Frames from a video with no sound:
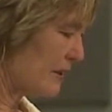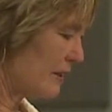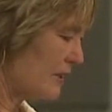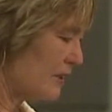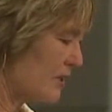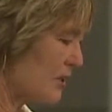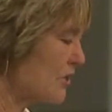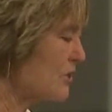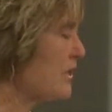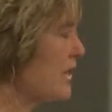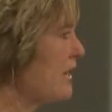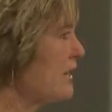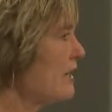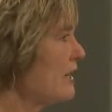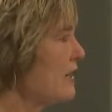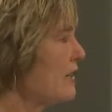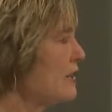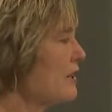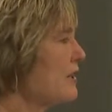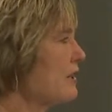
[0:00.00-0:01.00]
the
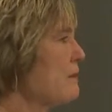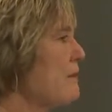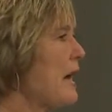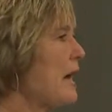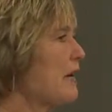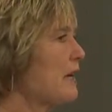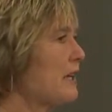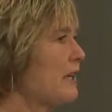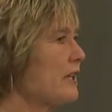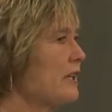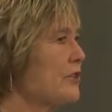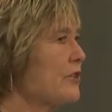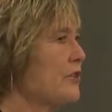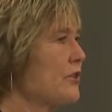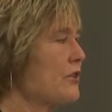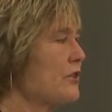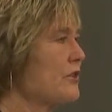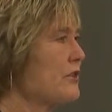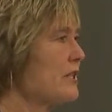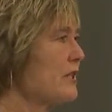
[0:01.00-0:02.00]
state in thematic
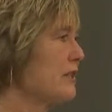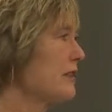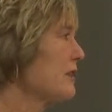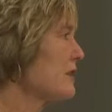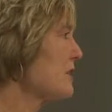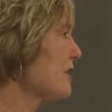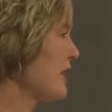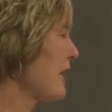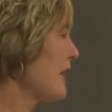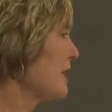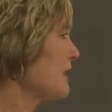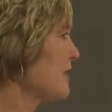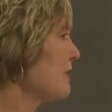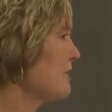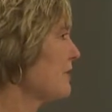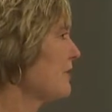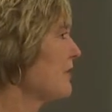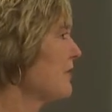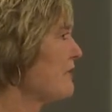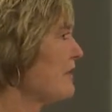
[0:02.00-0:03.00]
issues, and in this case
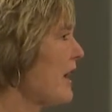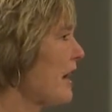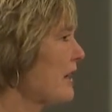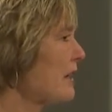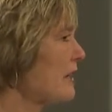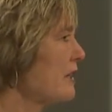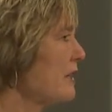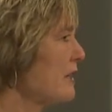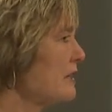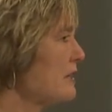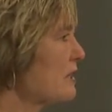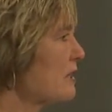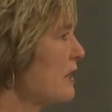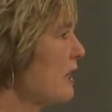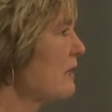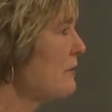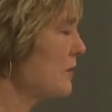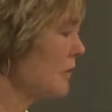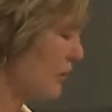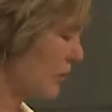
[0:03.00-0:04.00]
for Nevada, it's
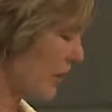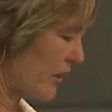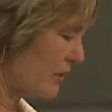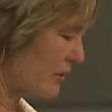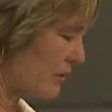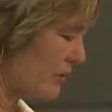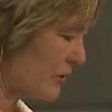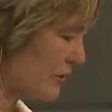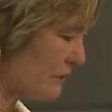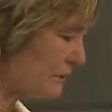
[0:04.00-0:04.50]
climate change.